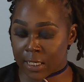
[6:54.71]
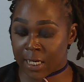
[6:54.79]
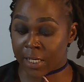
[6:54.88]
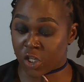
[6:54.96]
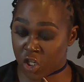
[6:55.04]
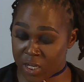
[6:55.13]

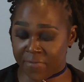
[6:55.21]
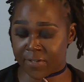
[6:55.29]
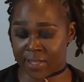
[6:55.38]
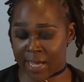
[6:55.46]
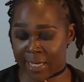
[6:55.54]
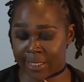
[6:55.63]

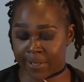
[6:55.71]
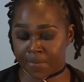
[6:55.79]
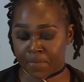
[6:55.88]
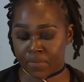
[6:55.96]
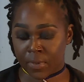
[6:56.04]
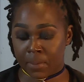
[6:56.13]
achieved that,
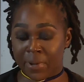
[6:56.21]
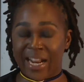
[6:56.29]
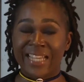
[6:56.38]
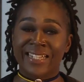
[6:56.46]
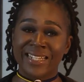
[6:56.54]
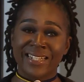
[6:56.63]
but
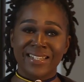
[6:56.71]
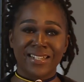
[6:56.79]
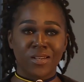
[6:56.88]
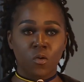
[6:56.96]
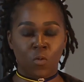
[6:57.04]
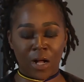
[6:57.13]
I did
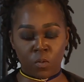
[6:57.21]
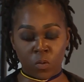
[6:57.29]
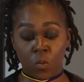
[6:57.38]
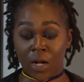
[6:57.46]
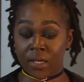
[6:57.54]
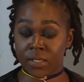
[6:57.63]
it
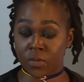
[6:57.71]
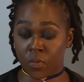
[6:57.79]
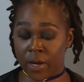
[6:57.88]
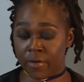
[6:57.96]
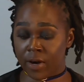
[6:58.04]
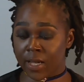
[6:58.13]
whilst
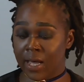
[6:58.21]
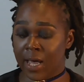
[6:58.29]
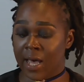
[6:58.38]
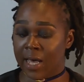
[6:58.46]
wearing